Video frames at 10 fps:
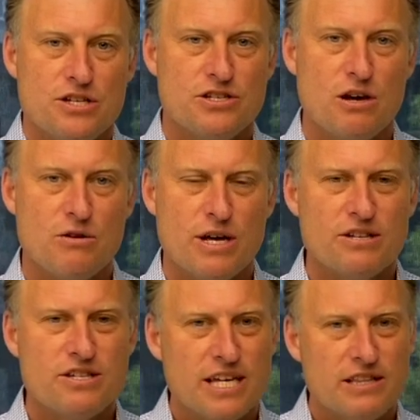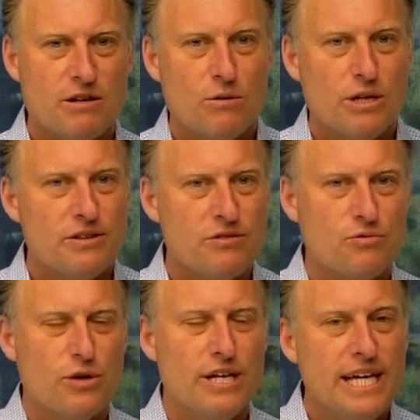So as I said, there are really
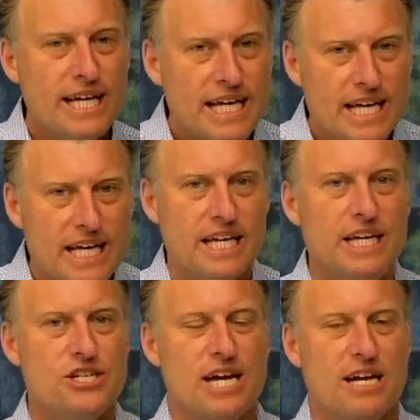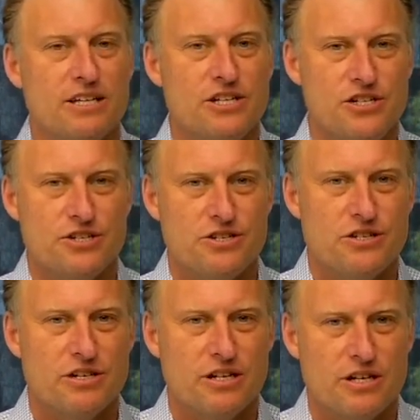3 key
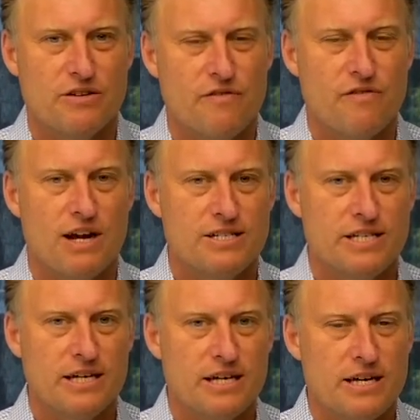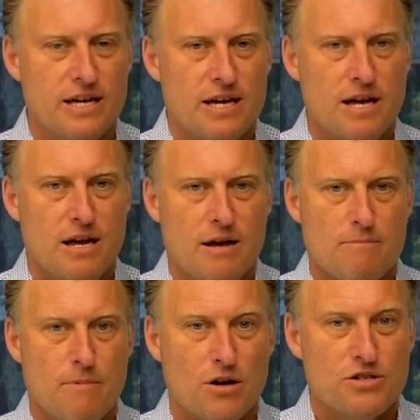challenges that are confronting
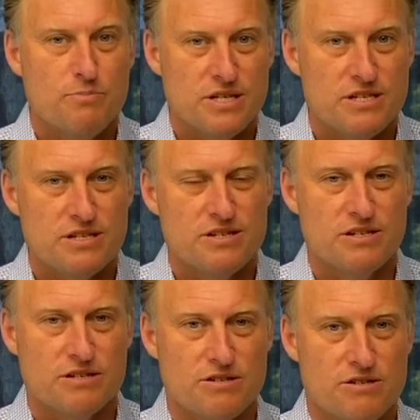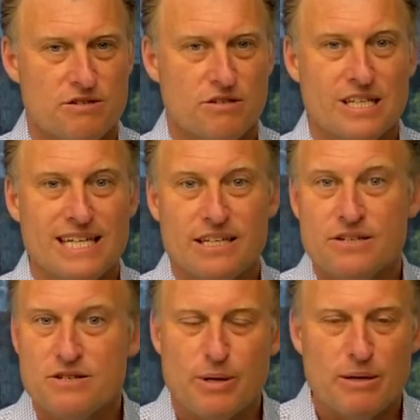most businesses,
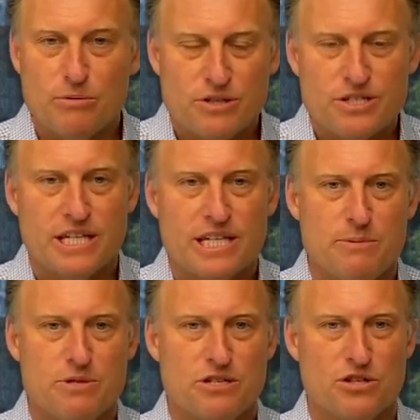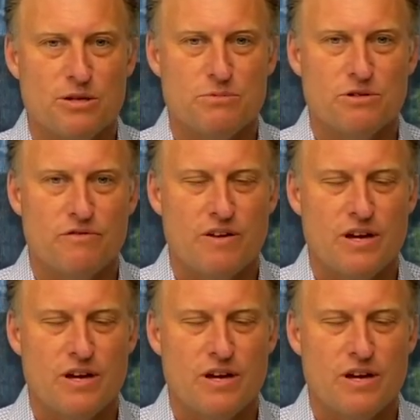leaders, people and teams in terms of